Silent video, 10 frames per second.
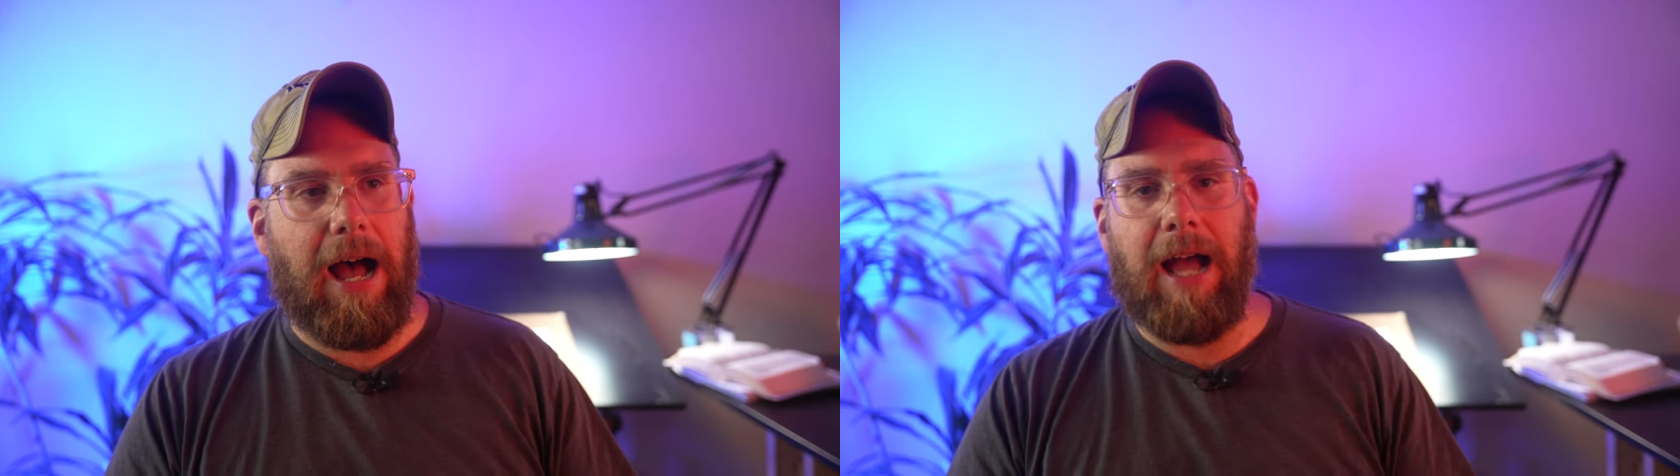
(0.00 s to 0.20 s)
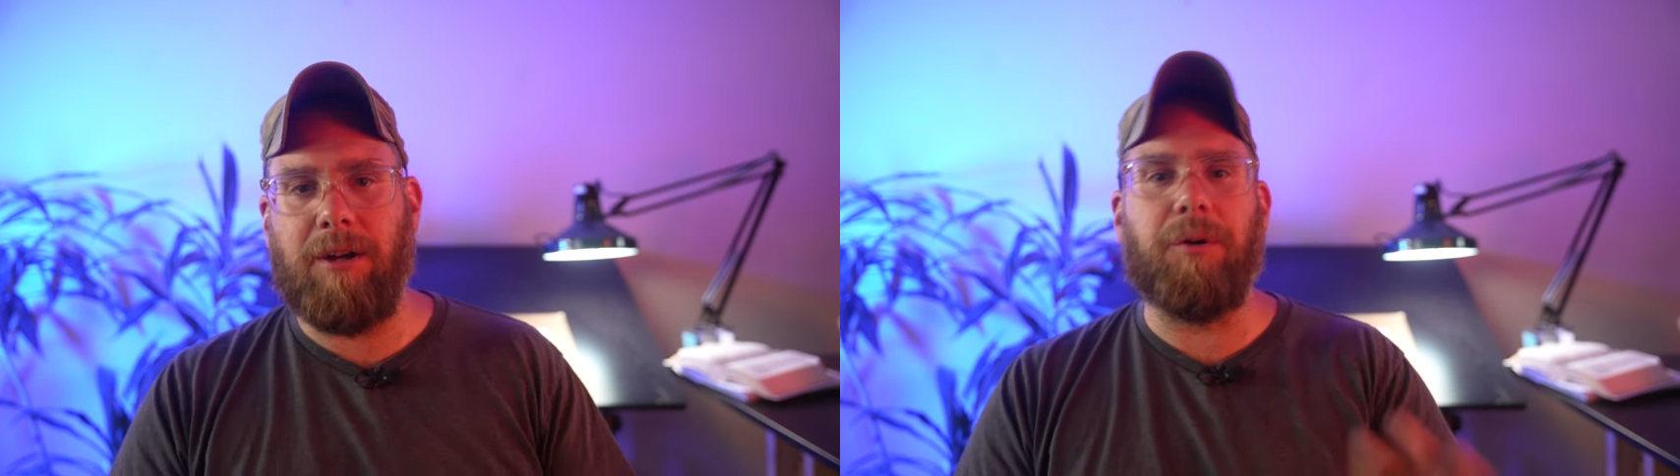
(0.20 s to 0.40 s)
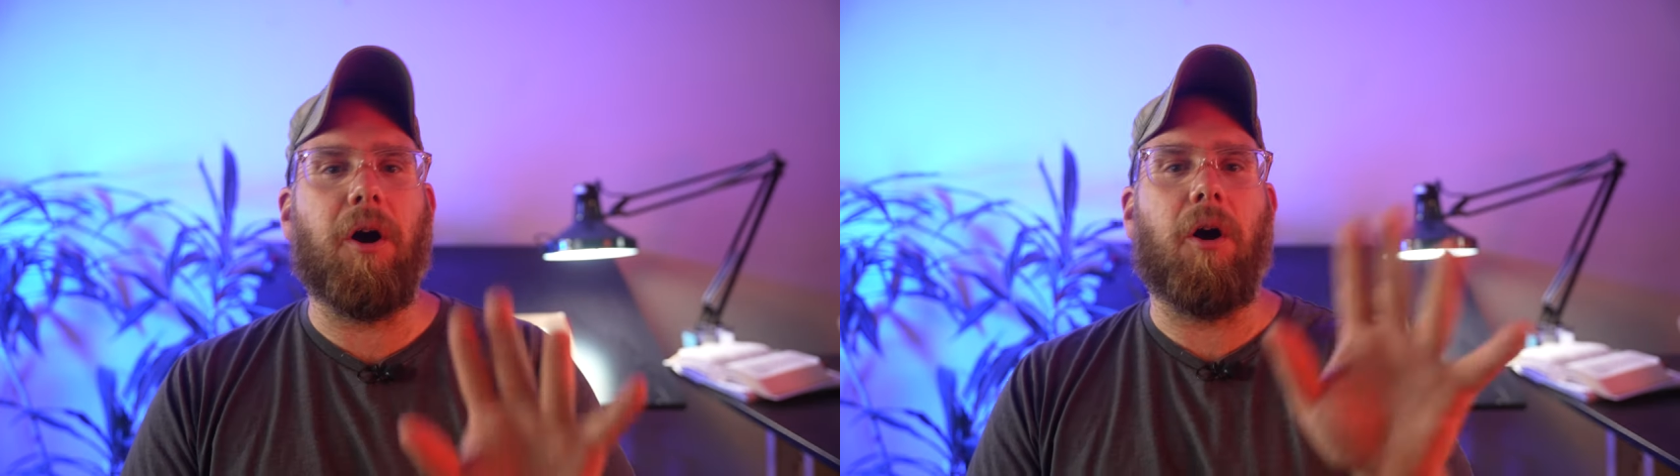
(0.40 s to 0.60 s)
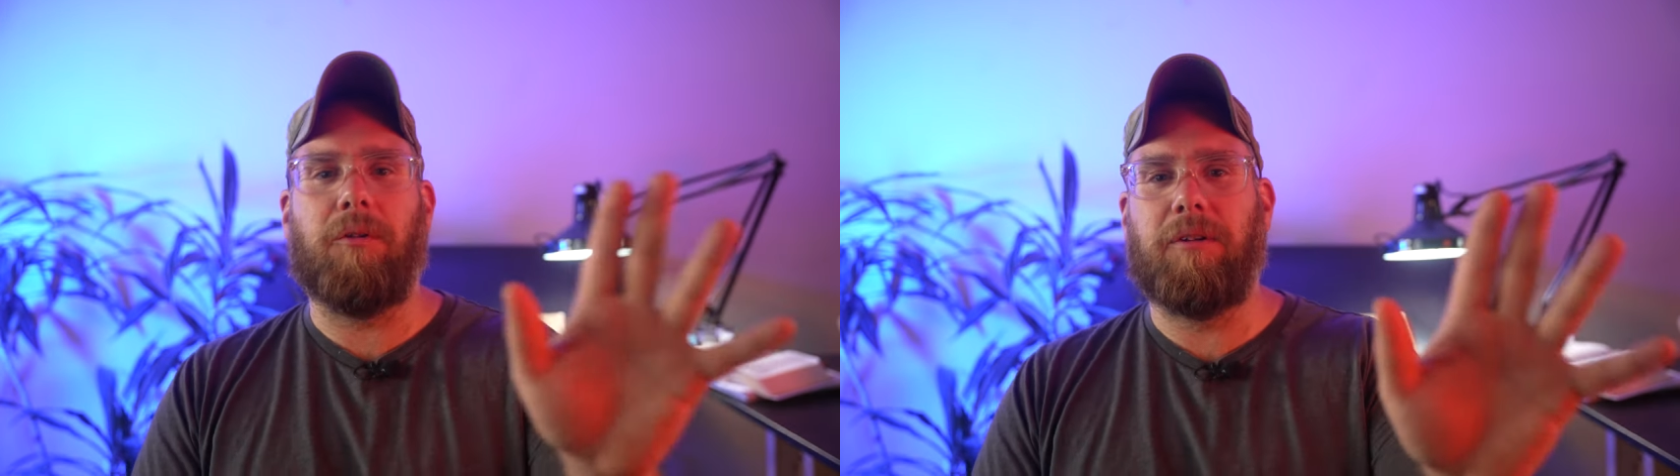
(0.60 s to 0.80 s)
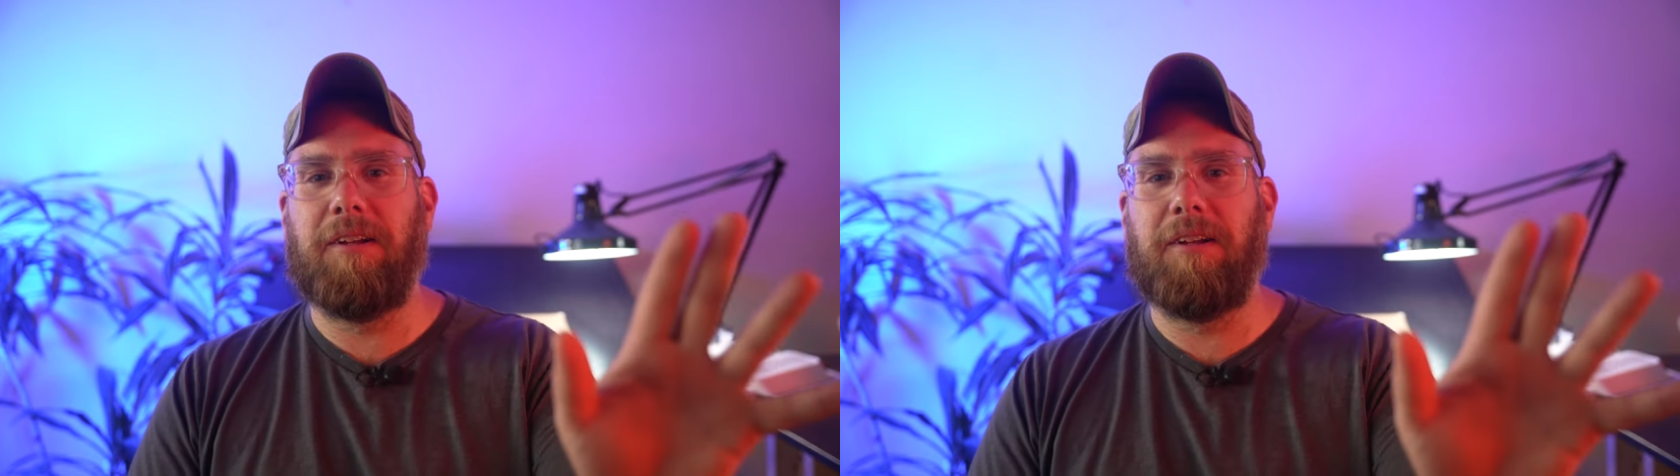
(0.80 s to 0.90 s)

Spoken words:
I don't know.